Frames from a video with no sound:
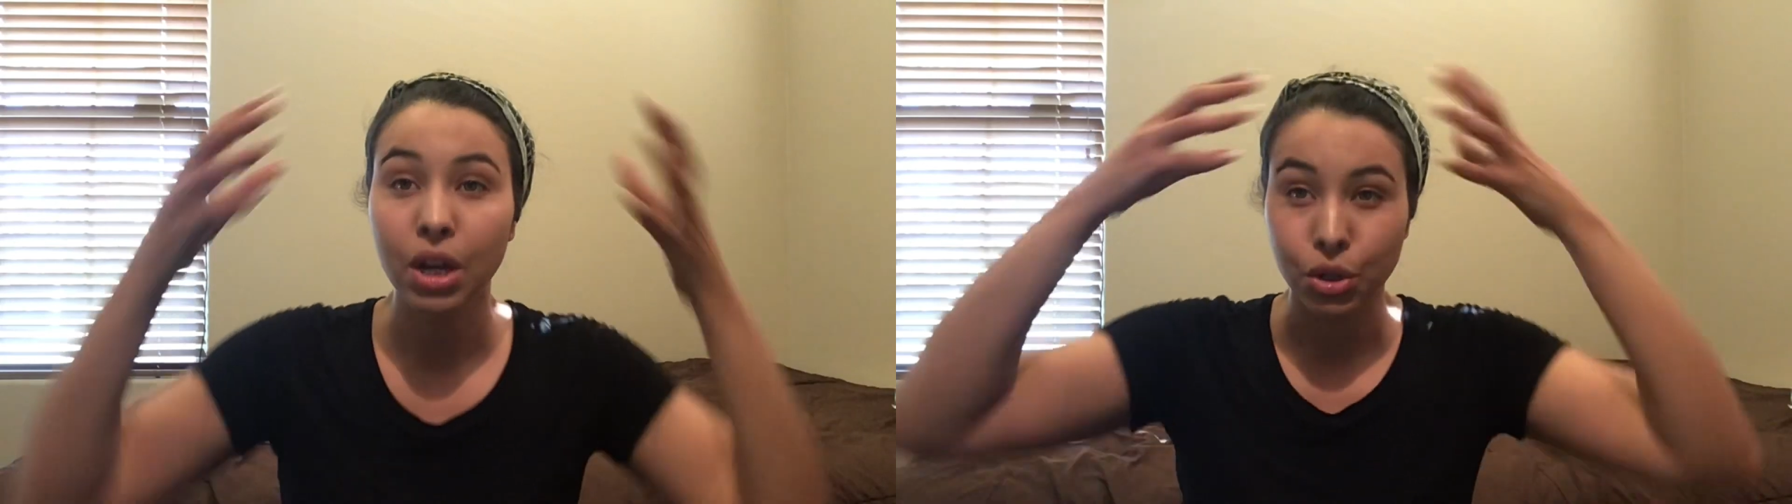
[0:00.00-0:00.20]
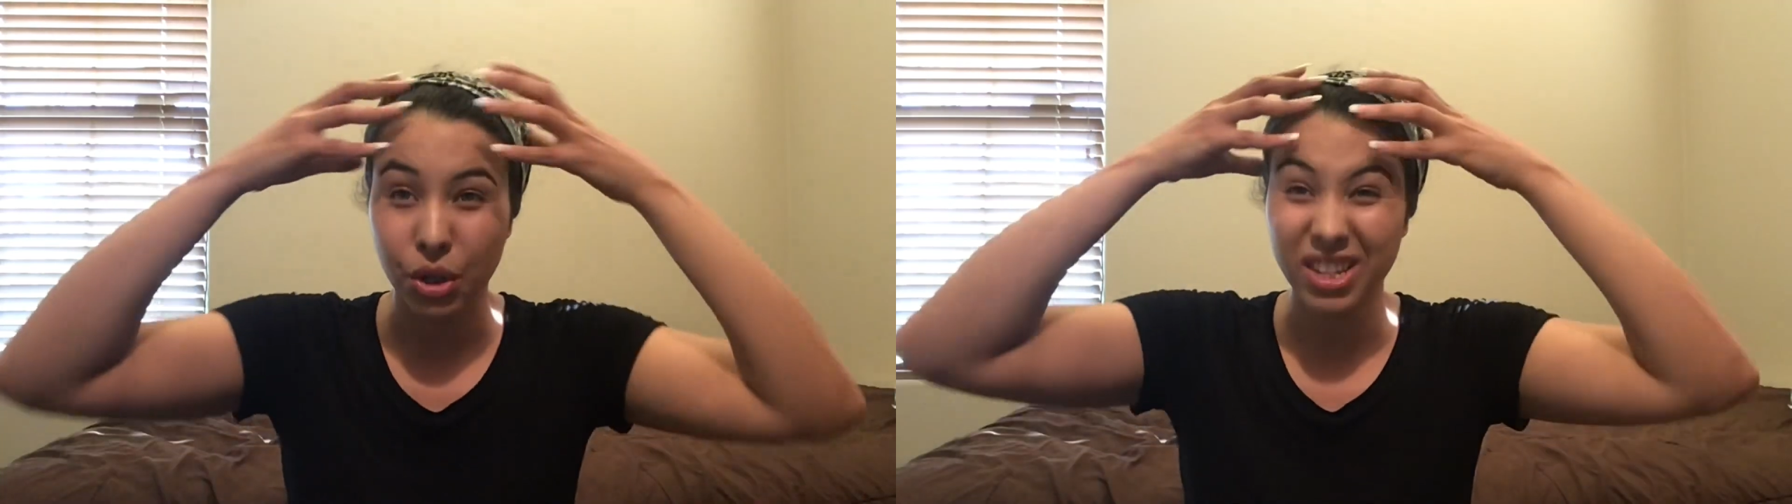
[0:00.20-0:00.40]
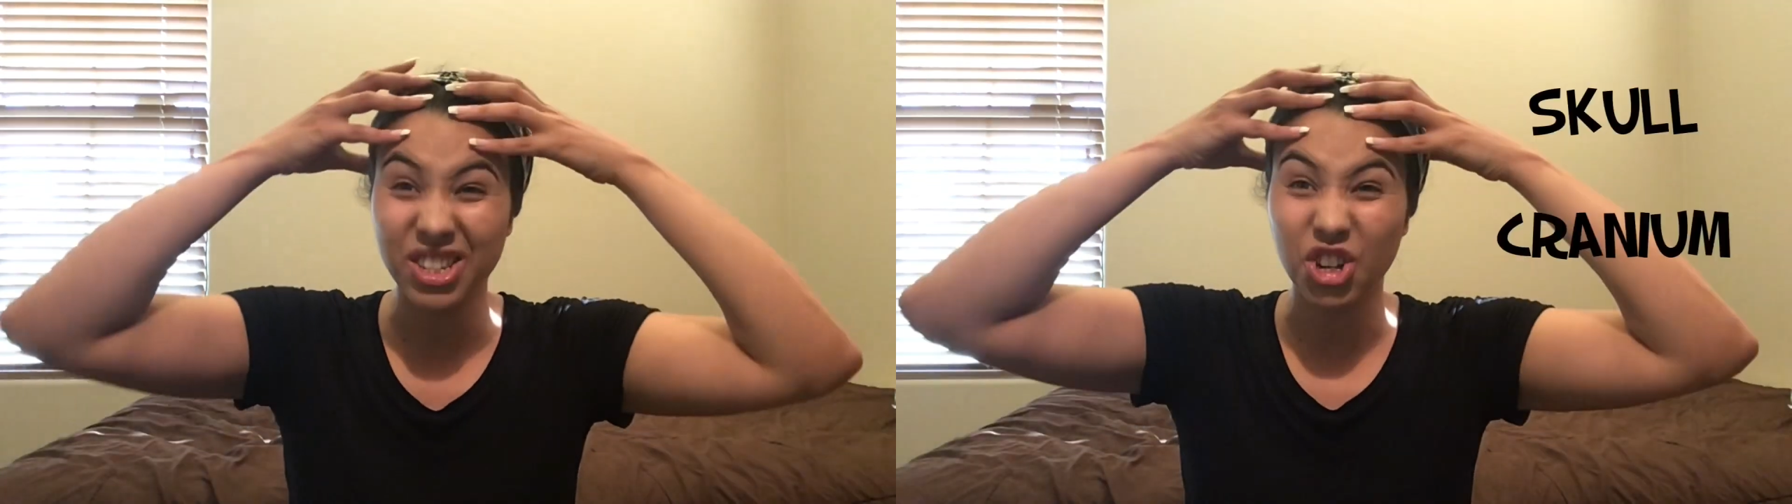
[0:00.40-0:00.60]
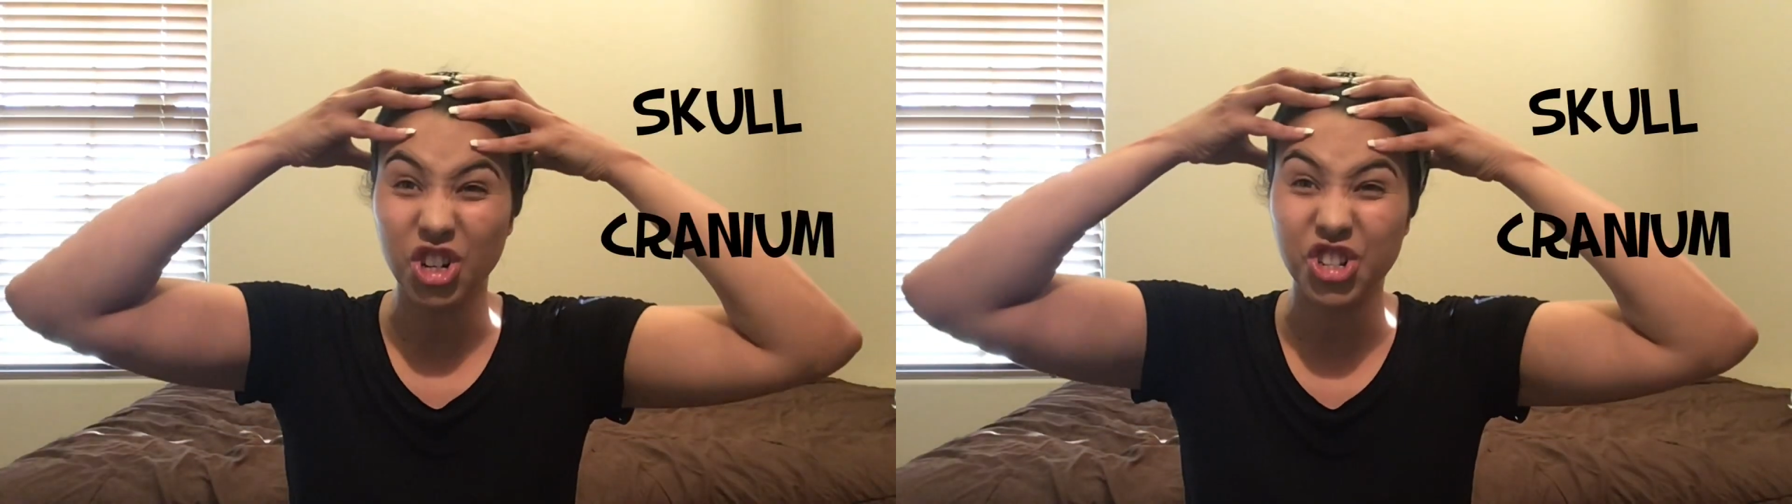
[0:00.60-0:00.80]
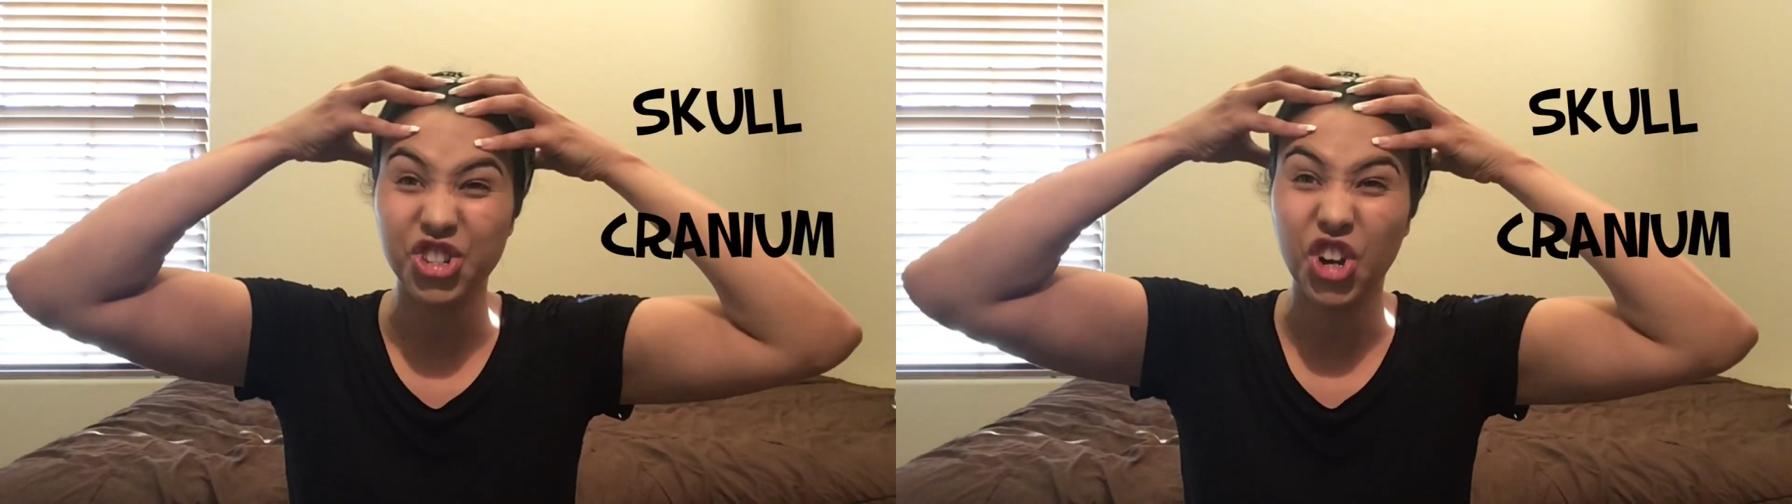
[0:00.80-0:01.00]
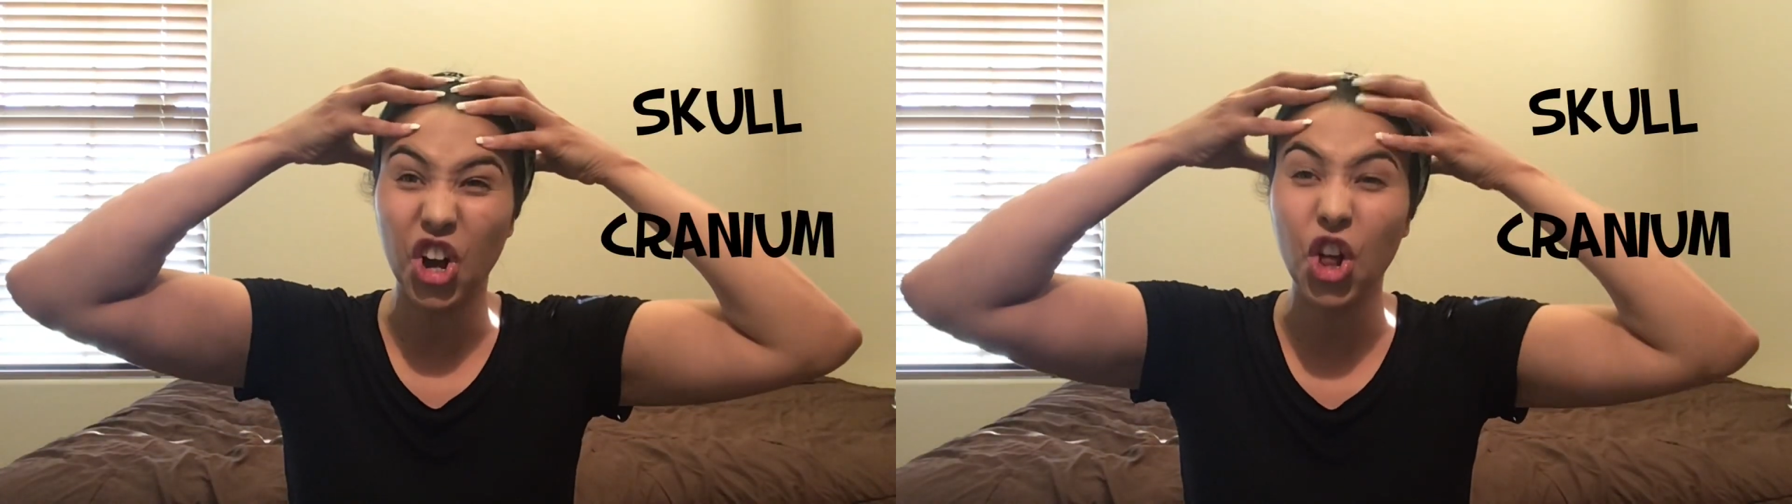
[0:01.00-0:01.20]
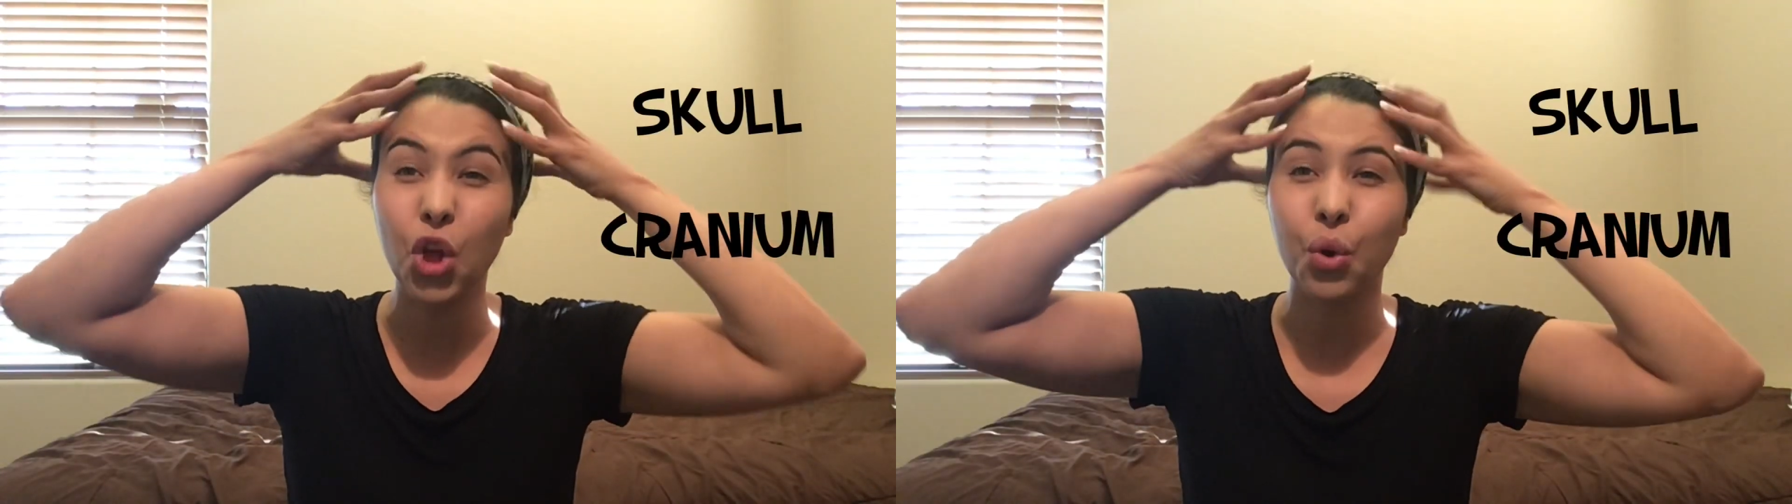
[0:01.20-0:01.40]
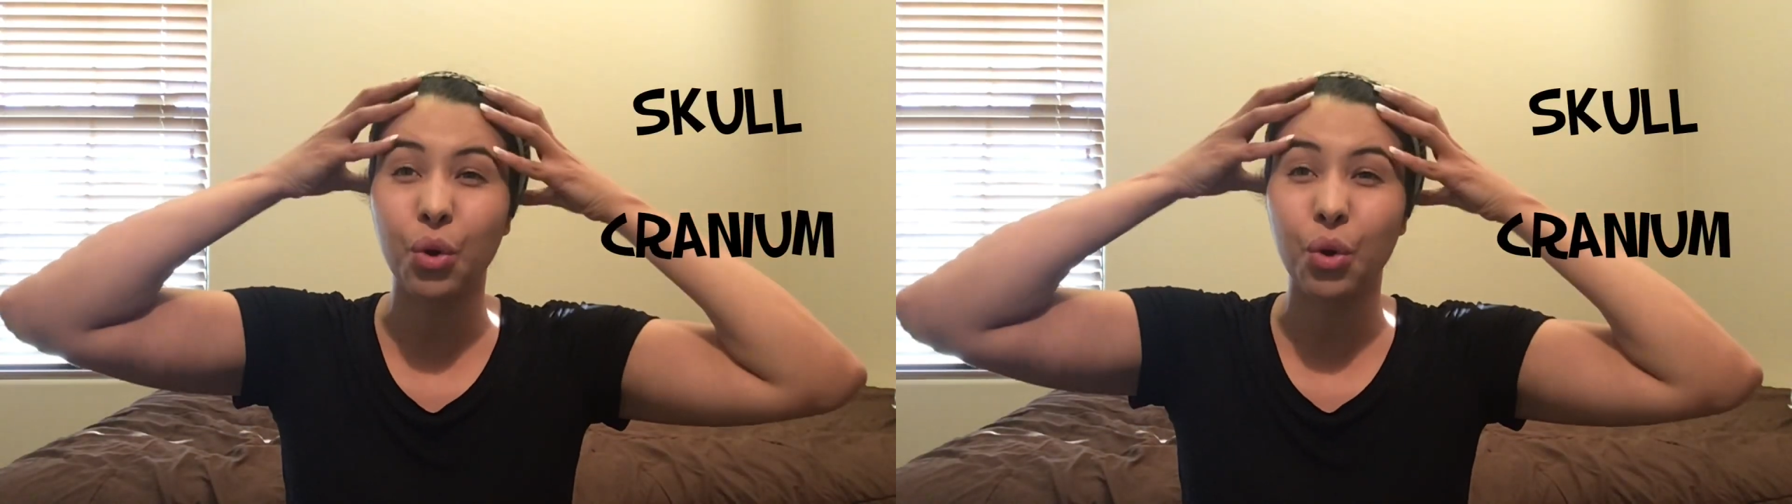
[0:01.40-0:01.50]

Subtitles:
So this is our skull